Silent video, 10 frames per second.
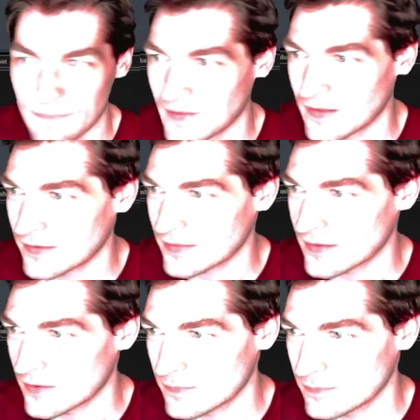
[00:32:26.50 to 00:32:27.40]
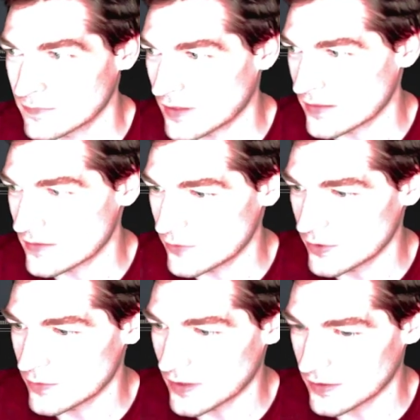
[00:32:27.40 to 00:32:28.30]
I like that art. Dothy
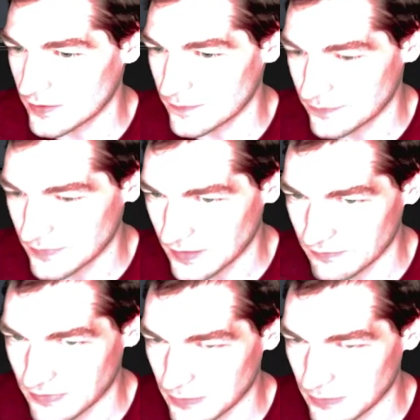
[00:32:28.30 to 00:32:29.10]
Voidwalker. I'm fine